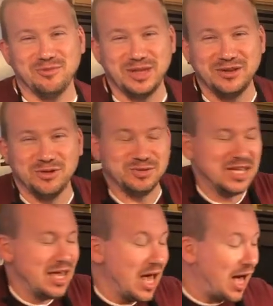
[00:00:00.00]
playgroups.
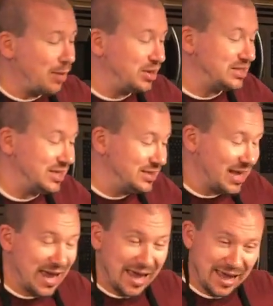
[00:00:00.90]
But
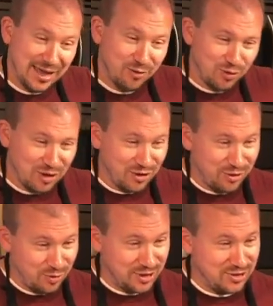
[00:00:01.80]
today, we are
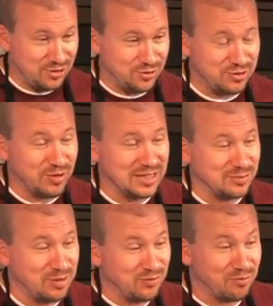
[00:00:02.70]
going to use a
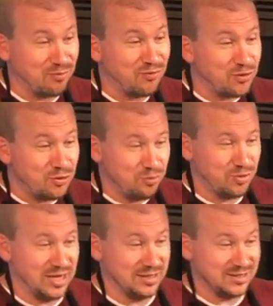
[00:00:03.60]
recipe from
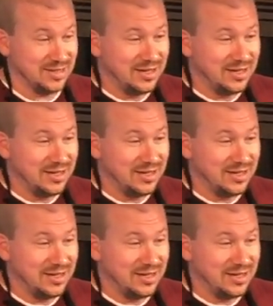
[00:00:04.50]
Foodprints.